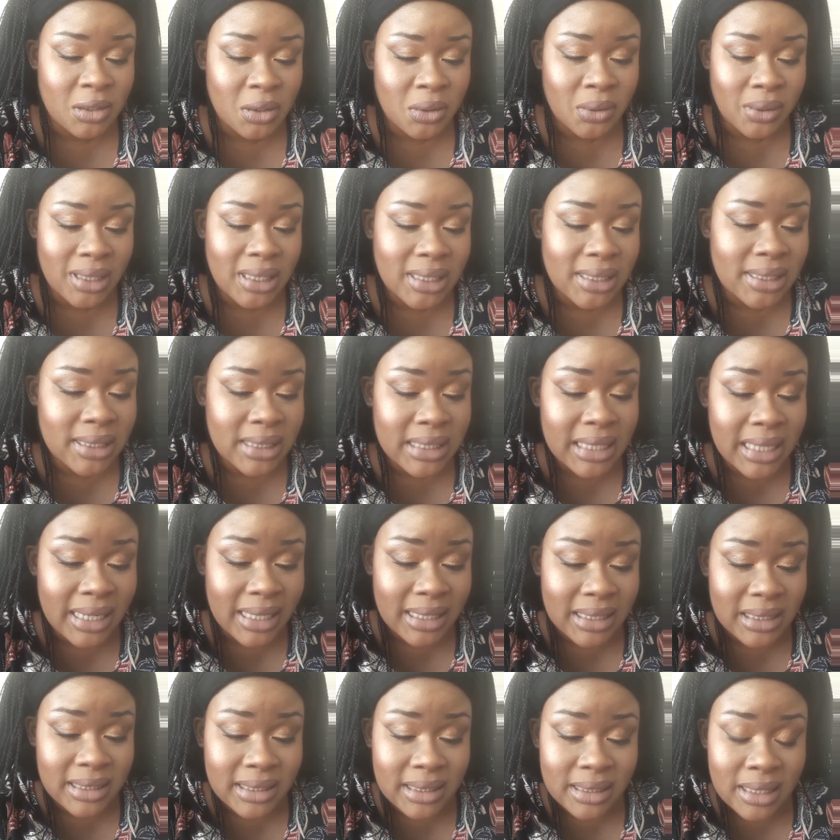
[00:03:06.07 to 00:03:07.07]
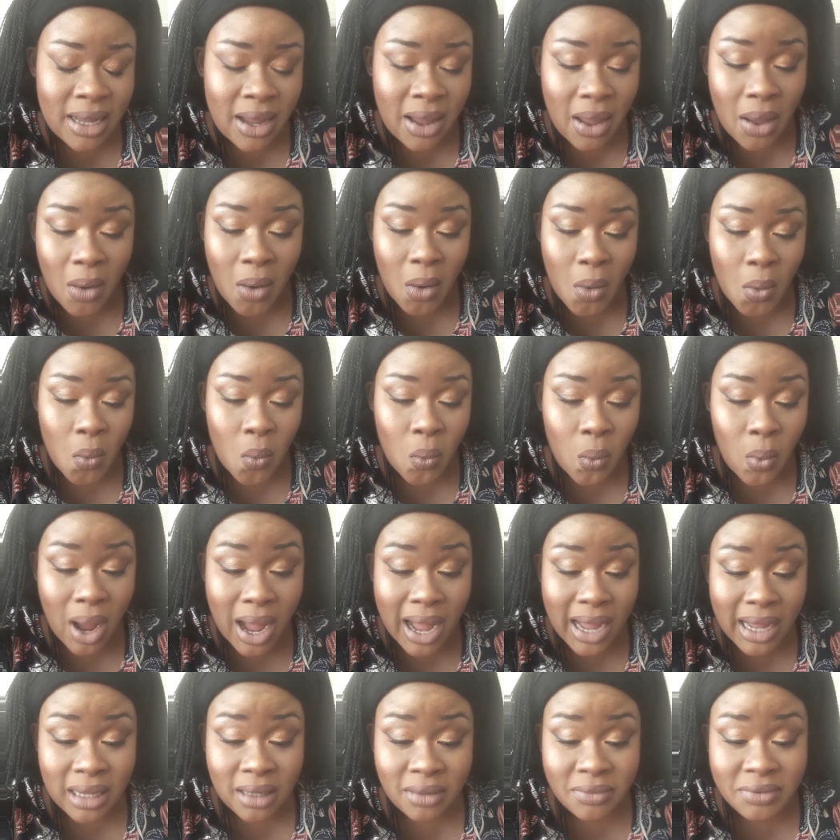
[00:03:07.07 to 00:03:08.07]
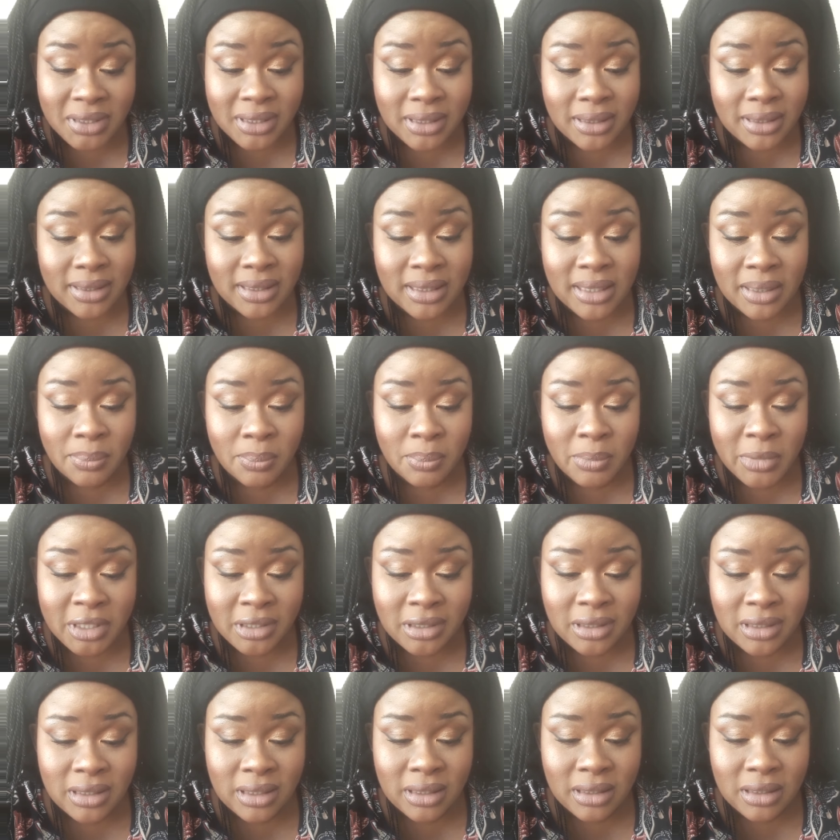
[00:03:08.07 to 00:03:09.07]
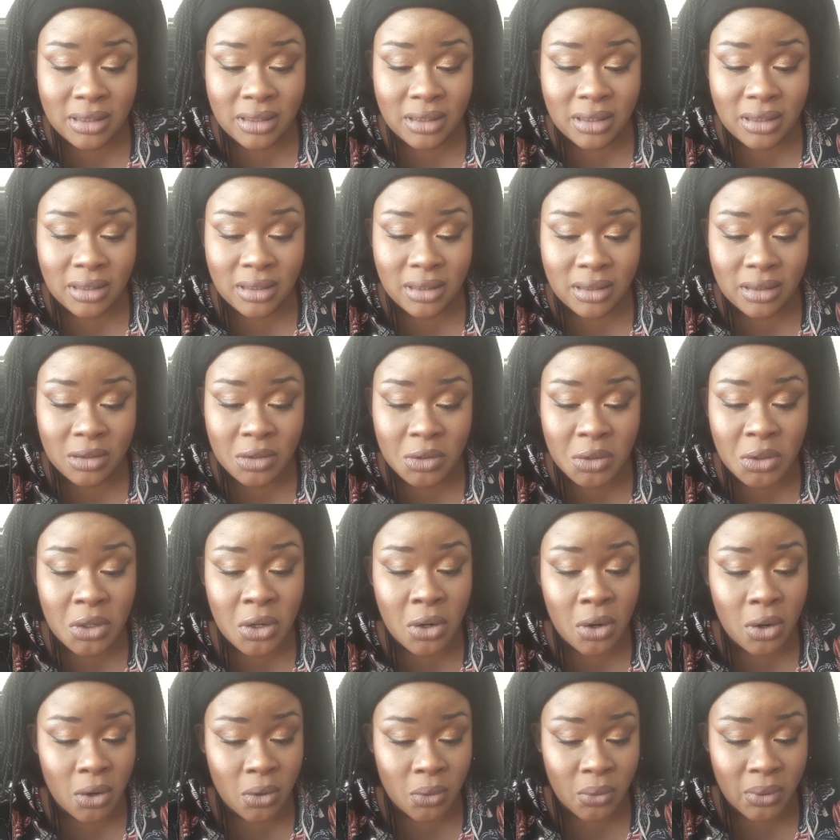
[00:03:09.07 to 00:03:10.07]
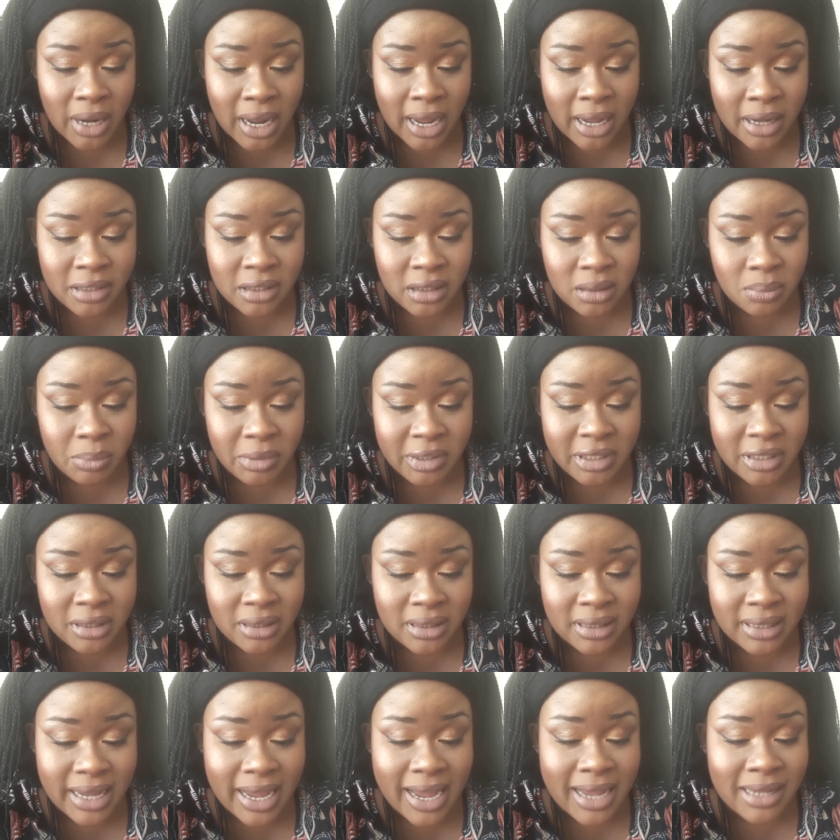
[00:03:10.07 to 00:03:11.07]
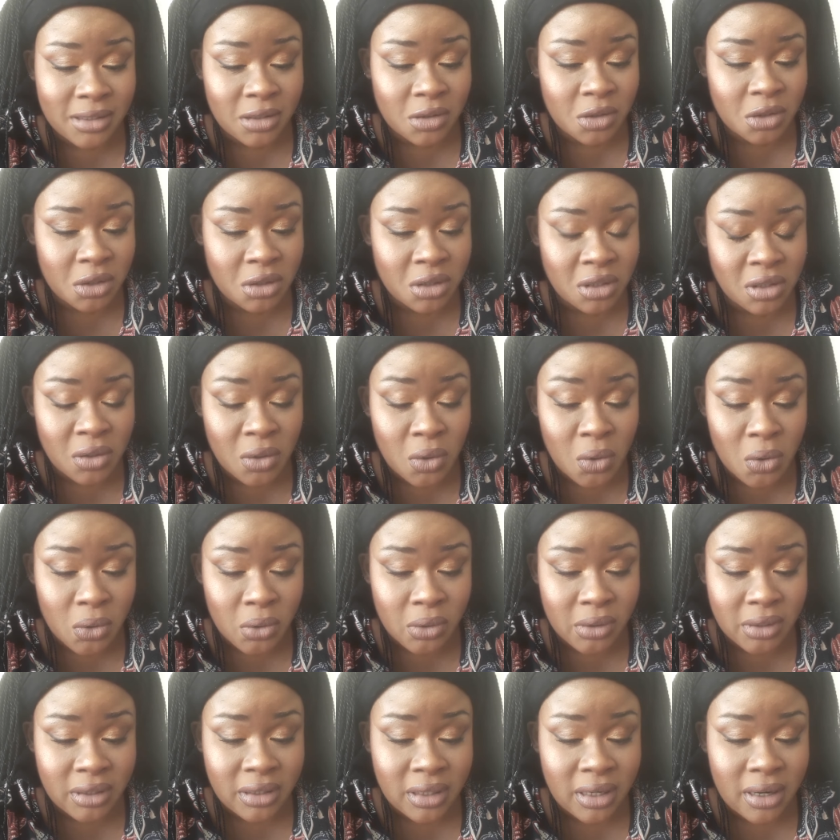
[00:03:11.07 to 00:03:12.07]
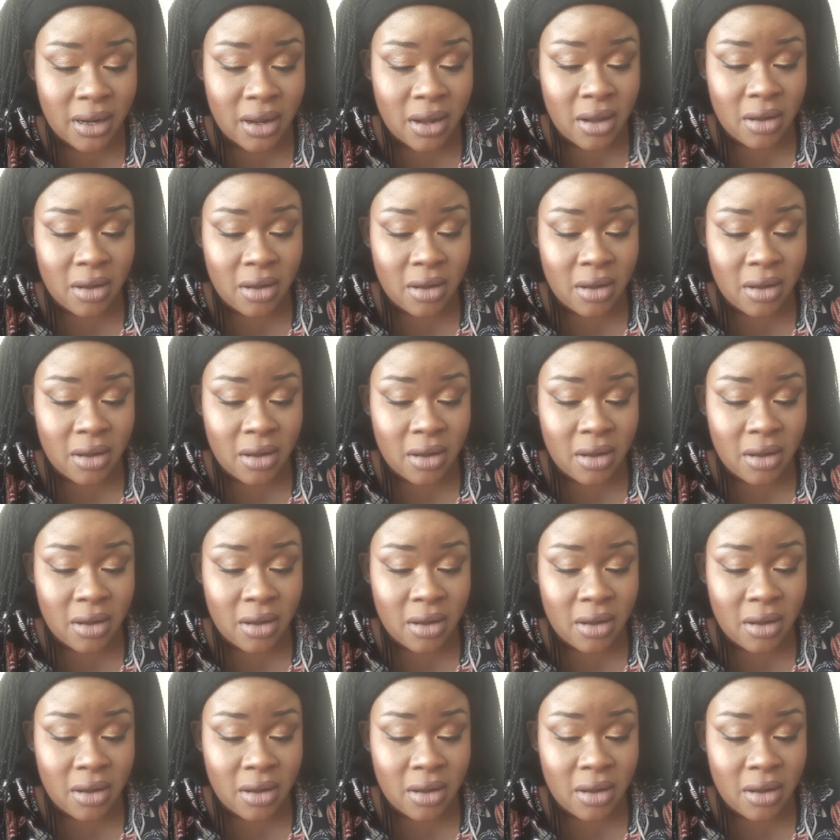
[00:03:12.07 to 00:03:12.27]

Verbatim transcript: So he says, Wives, submit to your own husbands as to the Lord.